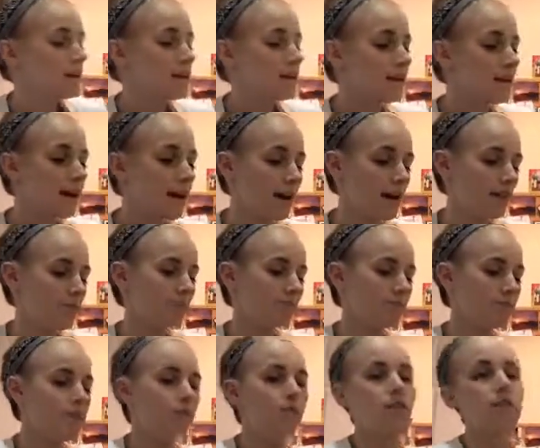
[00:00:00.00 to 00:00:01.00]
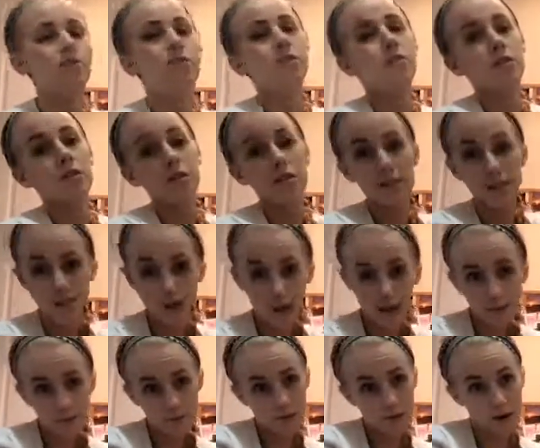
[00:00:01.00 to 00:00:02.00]
Now, for the
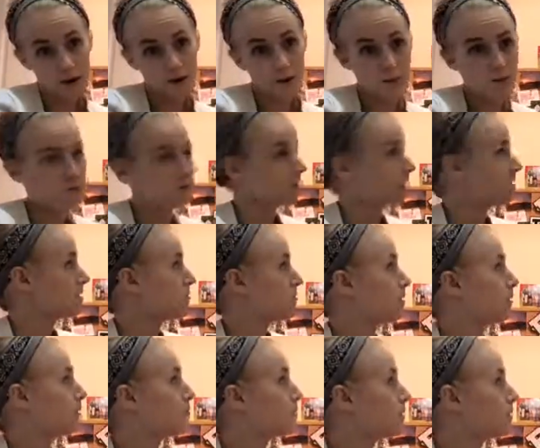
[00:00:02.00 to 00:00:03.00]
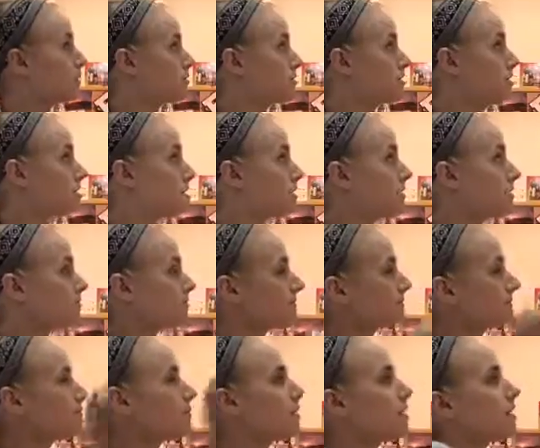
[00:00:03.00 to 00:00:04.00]
second problem Miss B posted,
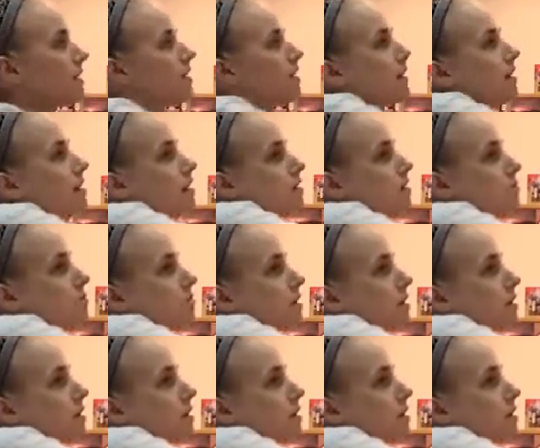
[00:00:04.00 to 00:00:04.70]
it